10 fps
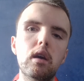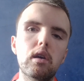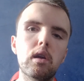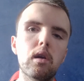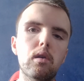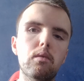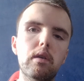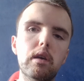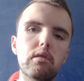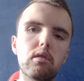you know,
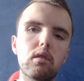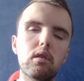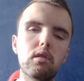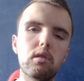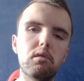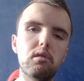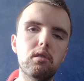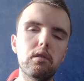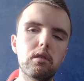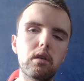it's
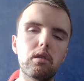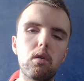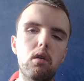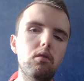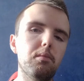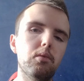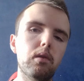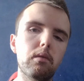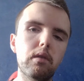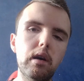just, it's horrible,
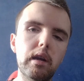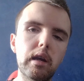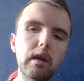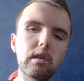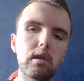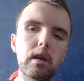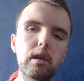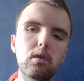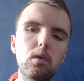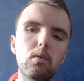and it really is. Like,
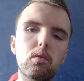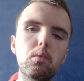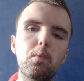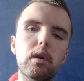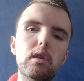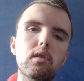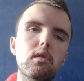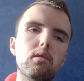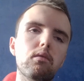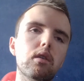there's no good way to
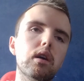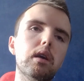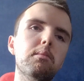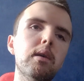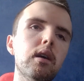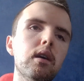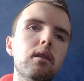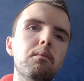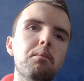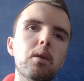describe
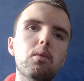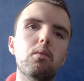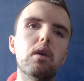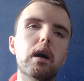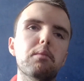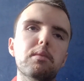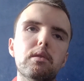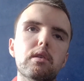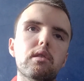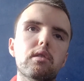what
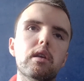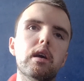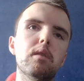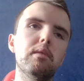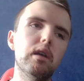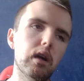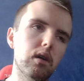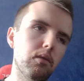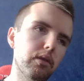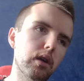happened yesterday. I mean,
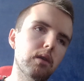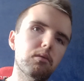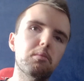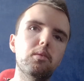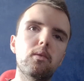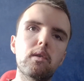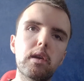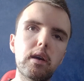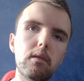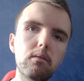obviously I've
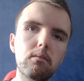reported it,